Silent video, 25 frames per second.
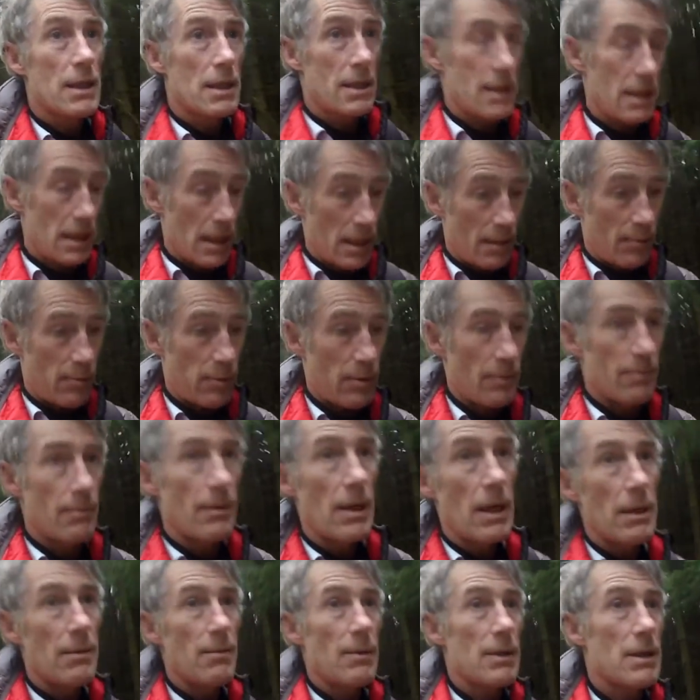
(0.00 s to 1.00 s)
to sleep
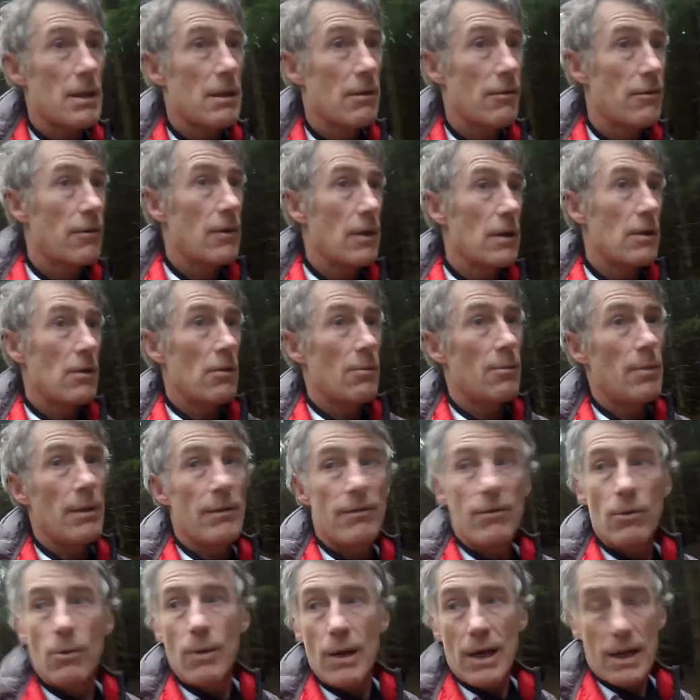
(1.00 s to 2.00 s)
and made myself a little
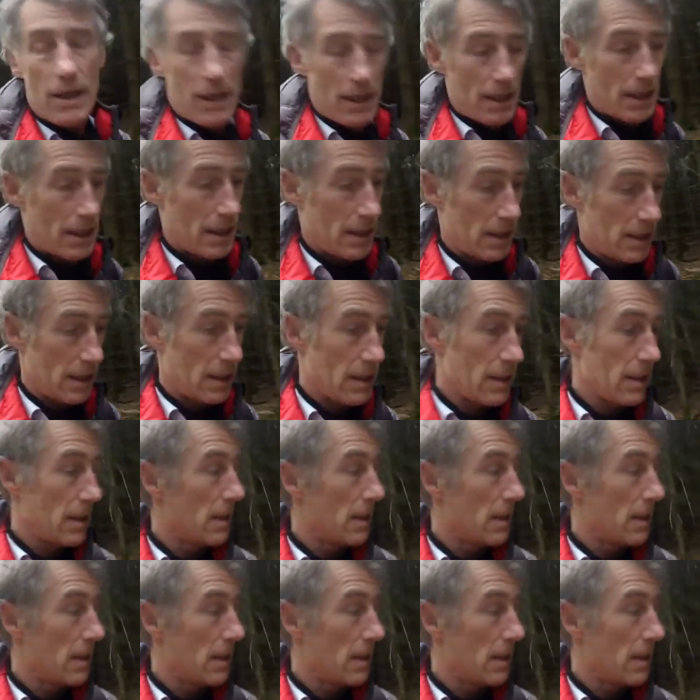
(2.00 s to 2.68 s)
bivouac.